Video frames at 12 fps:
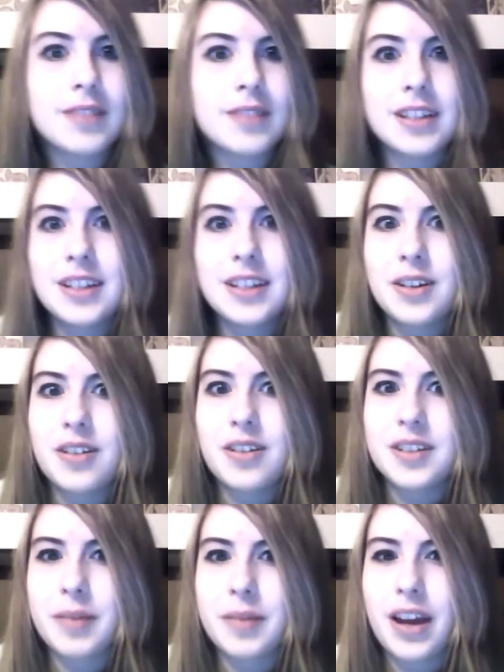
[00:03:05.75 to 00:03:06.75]
Unless you go to
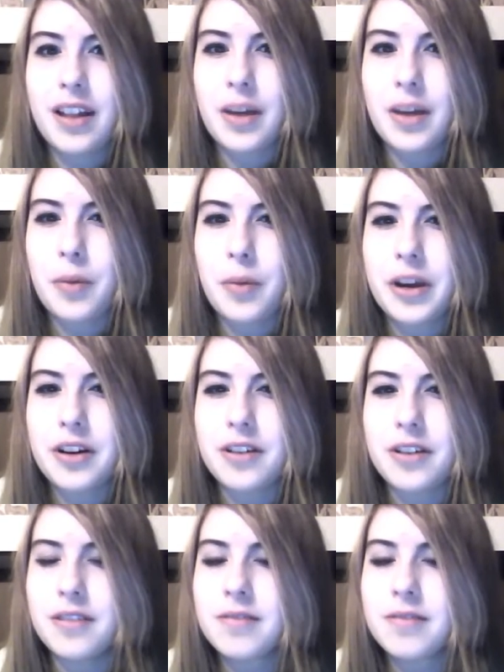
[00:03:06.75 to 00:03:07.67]
some kind of like weird,